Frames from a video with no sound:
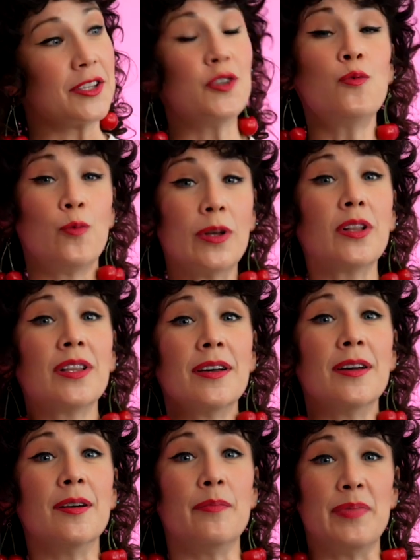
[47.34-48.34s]
You will
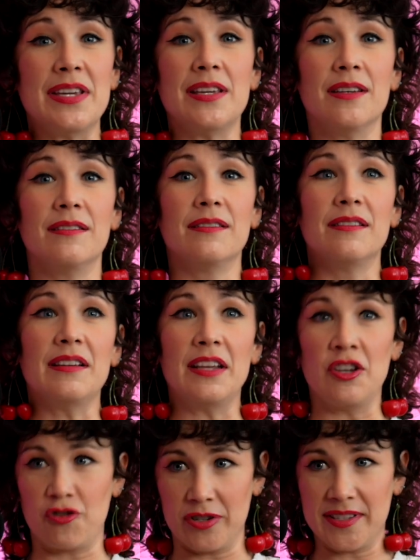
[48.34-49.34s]
be
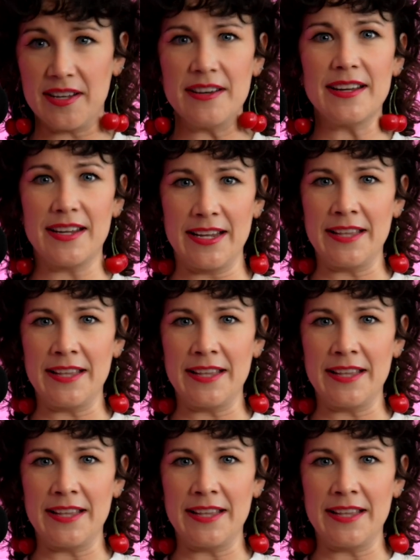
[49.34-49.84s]
interested